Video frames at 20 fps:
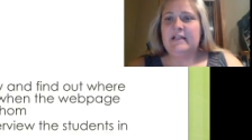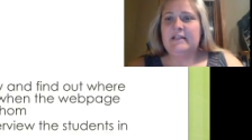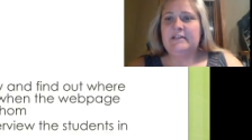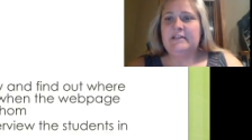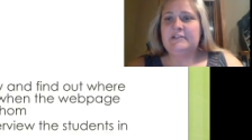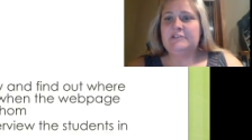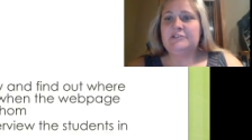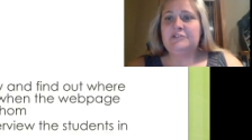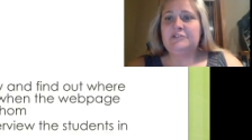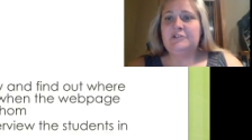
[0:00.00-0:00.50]

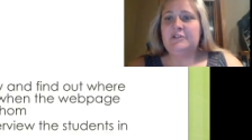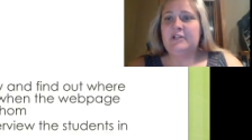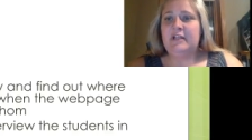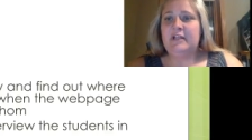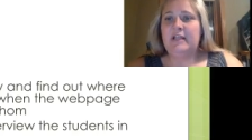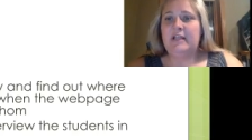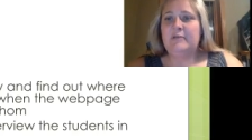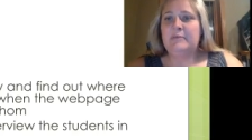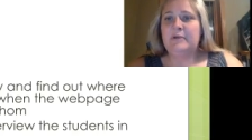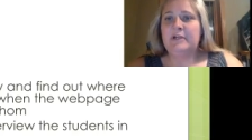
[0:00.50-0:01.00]
their student
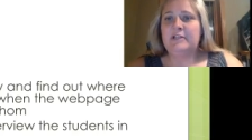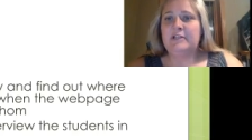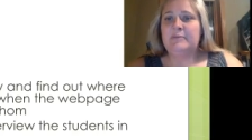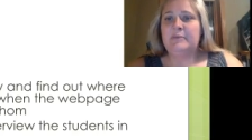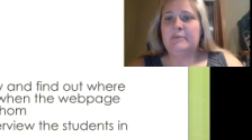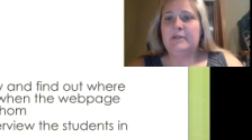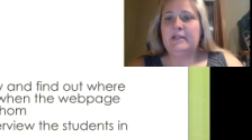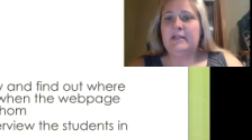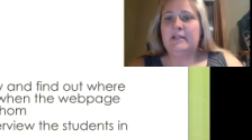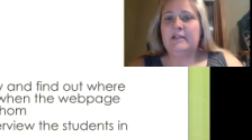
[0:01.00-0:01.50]
handbook at the
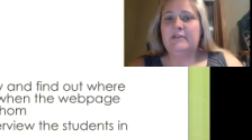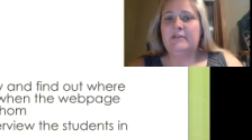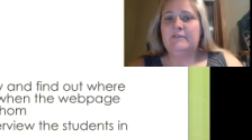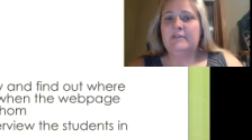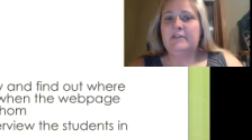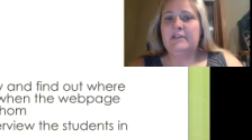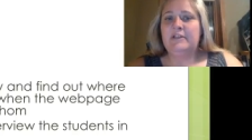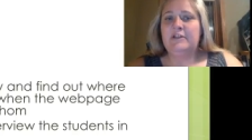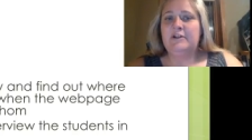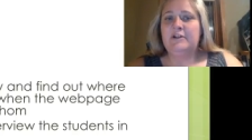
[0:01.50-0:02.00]
beginning of
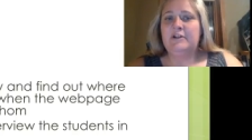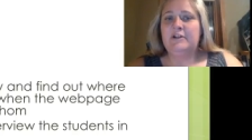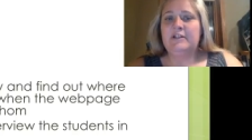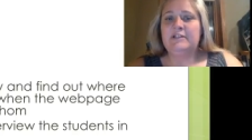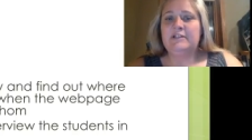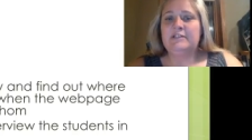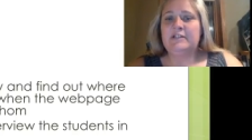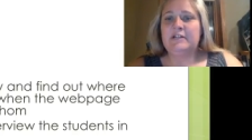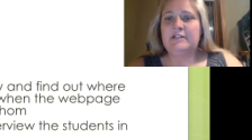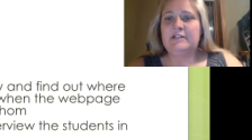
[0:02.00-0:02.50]
the year, and
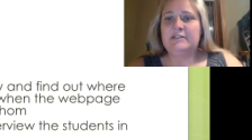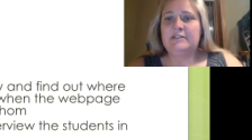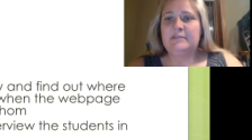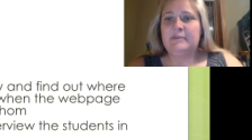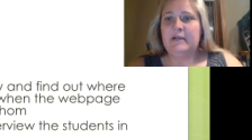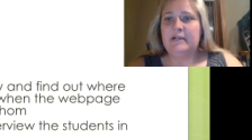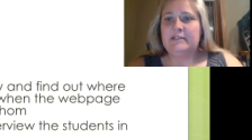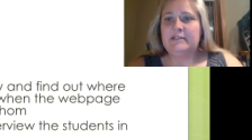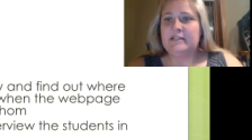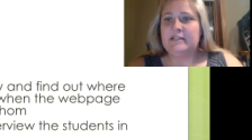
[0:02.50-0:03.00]
it talks
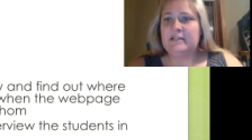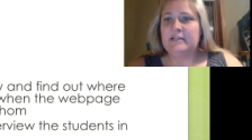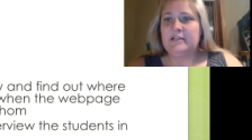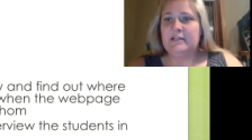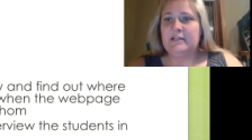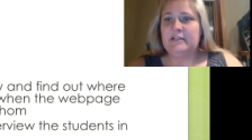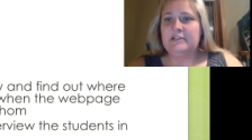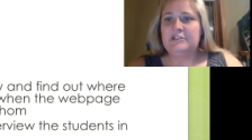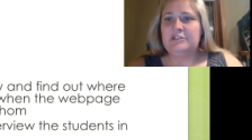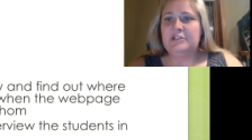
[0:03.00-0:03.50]
about
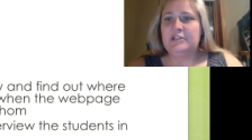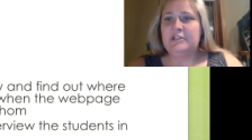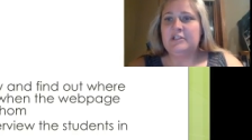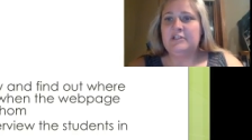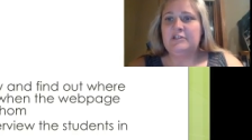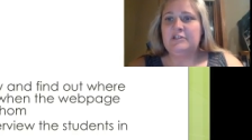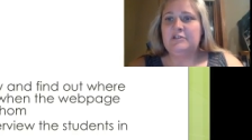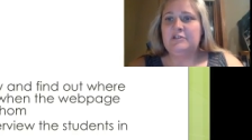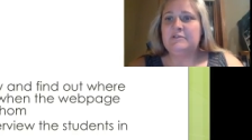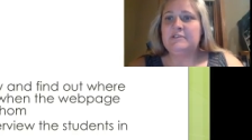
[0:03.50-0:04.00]
technology and
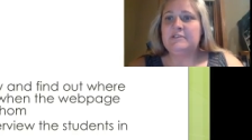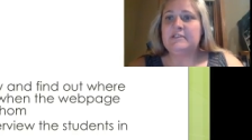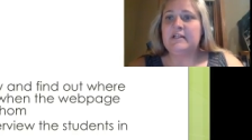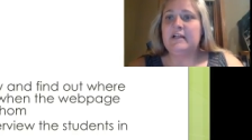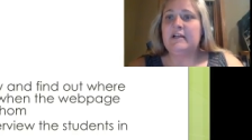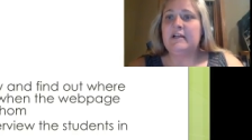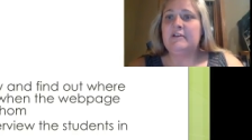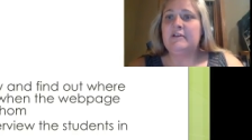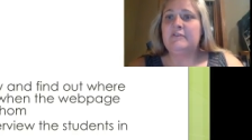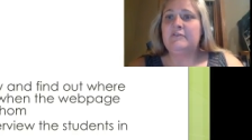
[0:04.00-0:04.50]
the use
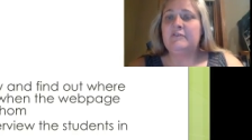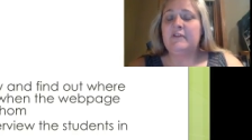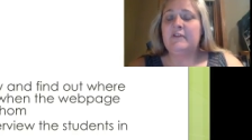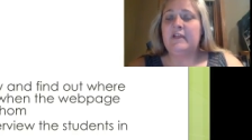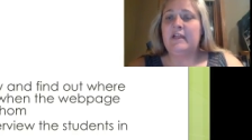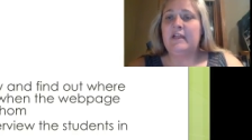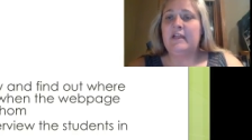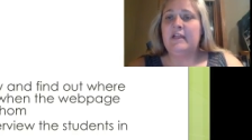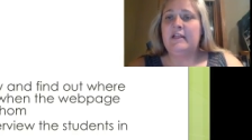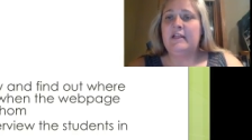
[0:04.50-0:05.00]
of
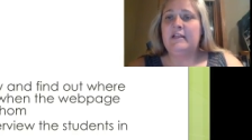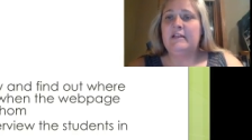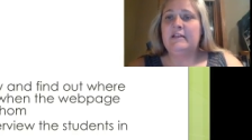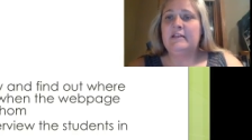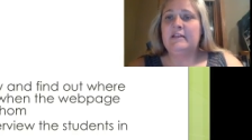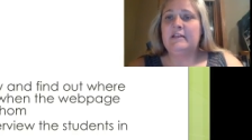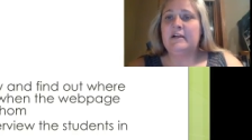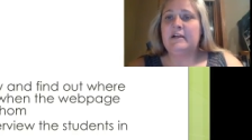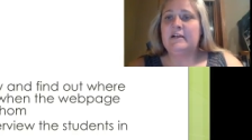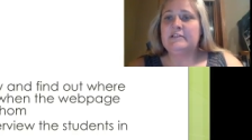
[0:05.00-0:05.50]
and
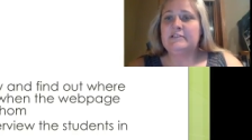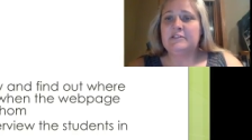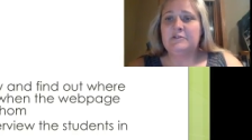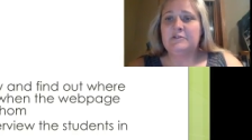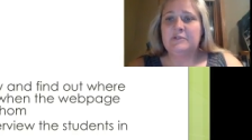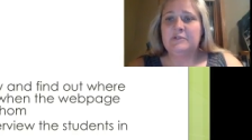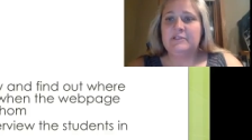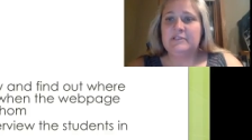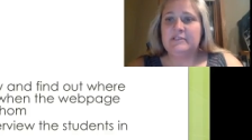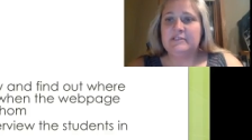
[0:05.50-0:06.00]
the
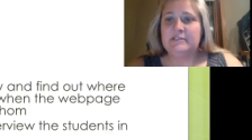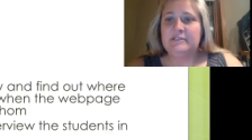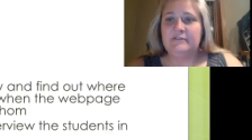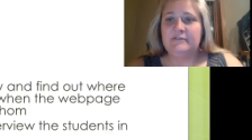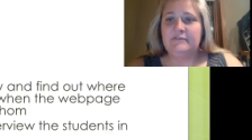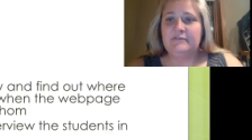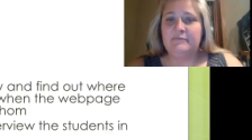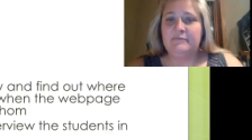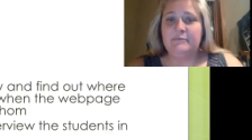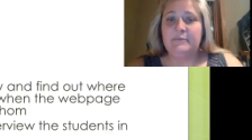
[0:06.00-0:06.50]
consequences
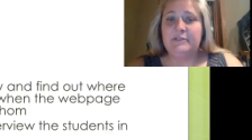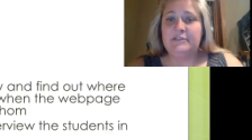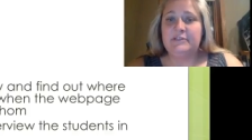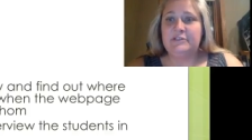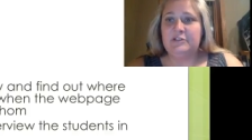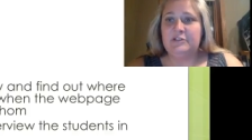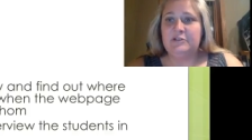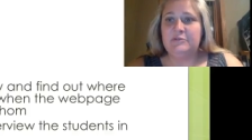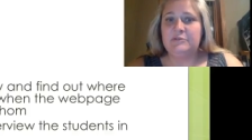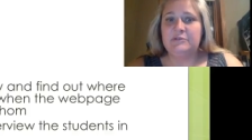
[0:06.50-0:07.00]
if
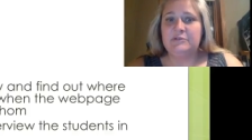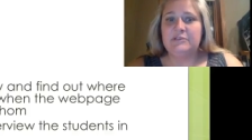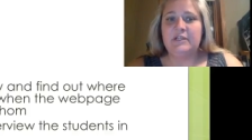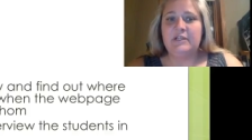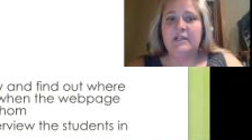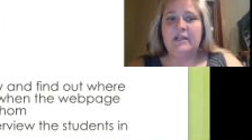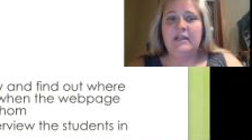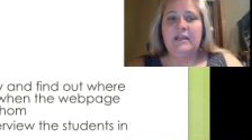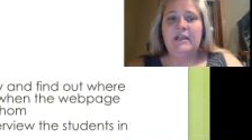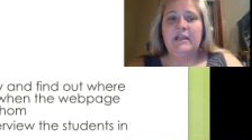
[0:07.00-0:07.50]
misused.
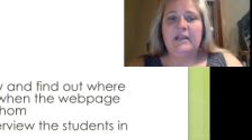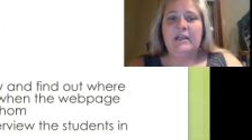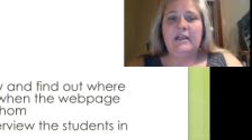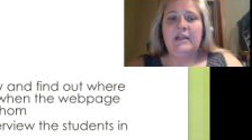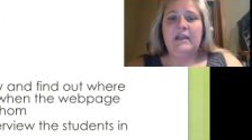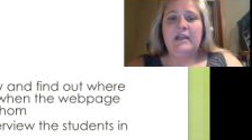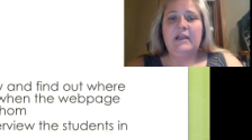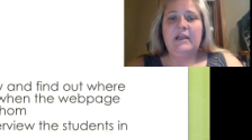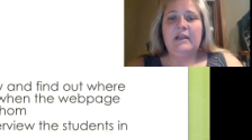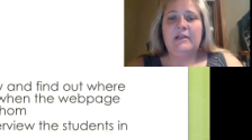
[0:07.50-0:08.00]

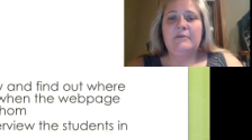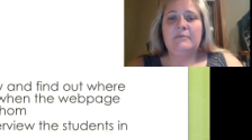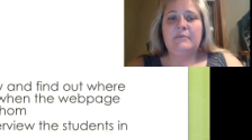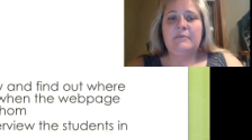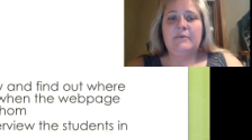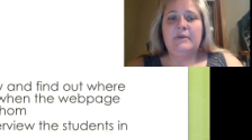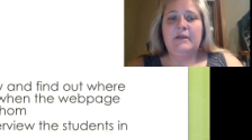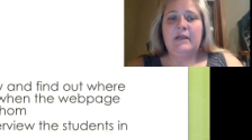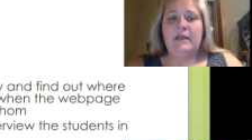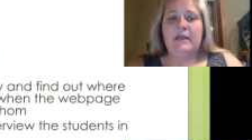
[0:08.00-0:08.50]

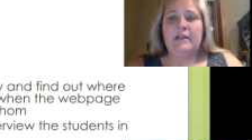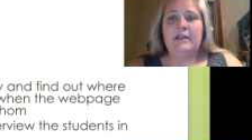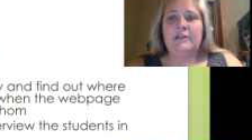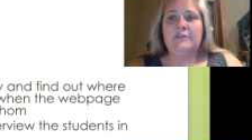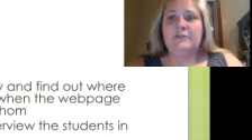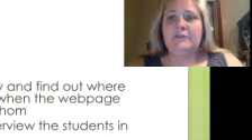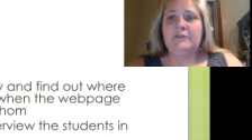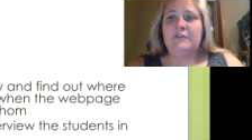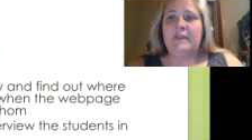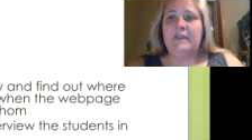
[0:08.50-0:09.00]

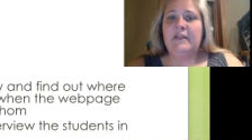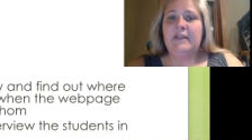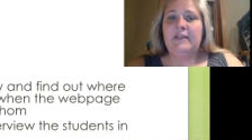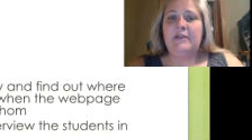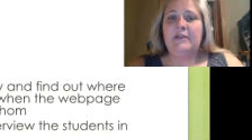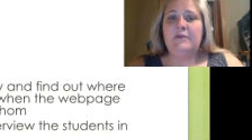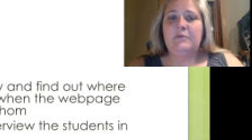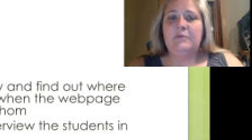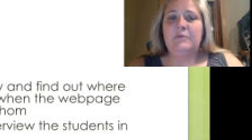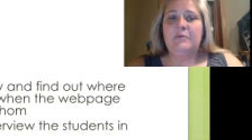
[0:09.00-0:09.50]
Another
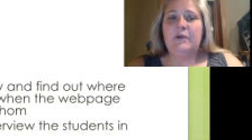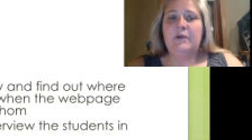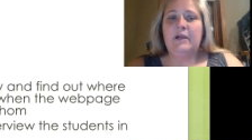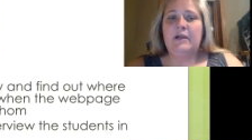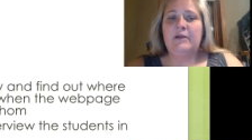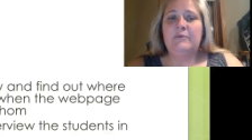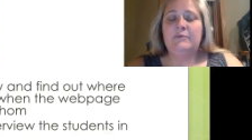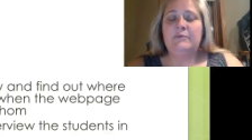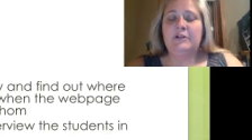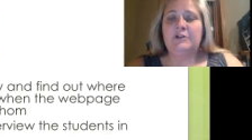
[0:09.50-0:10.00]
thing,
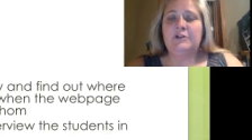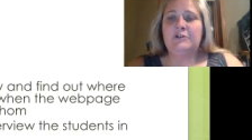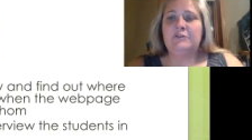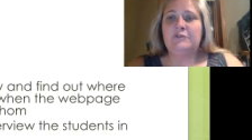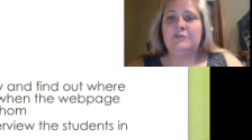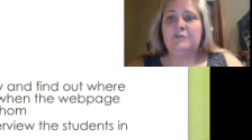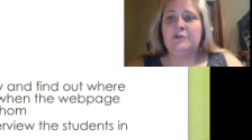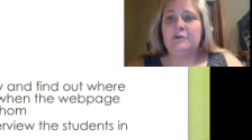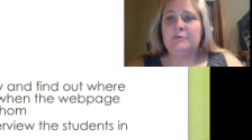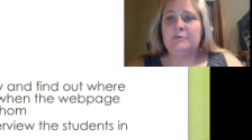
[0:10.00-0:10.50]
Dr.
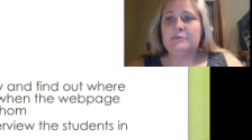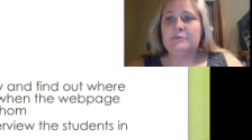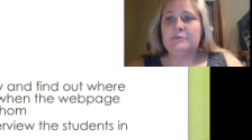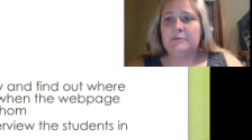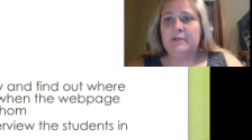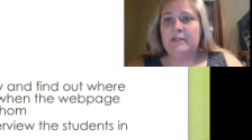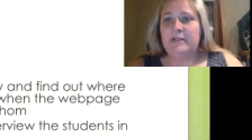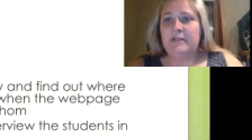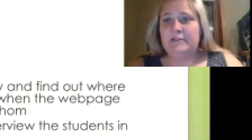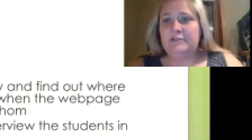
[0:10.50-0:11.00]
Forbes,
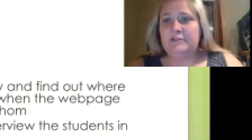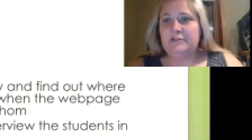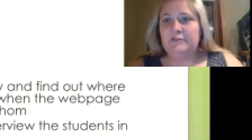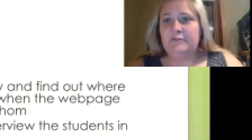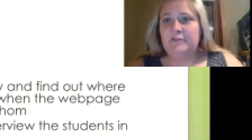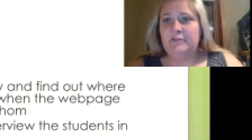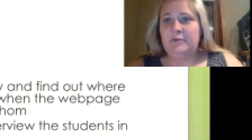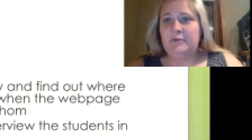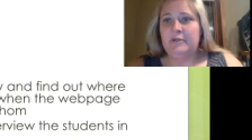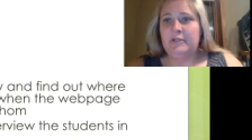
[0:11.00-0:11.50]
when
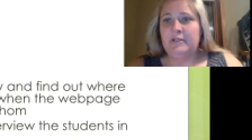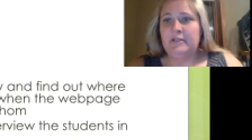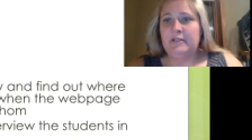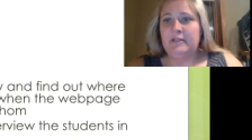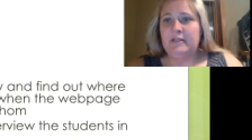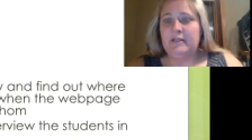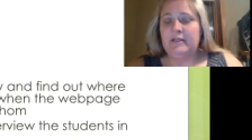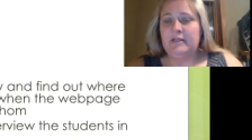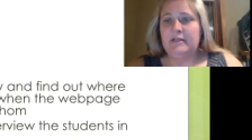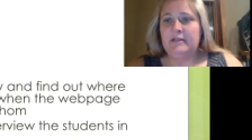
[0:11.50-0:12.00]
interviewing
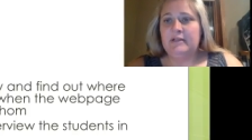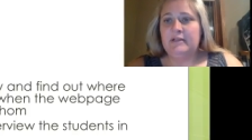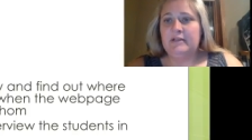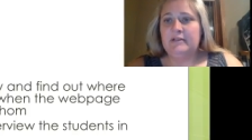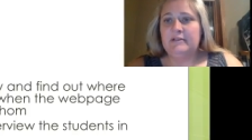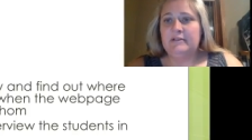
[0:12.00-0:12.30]
the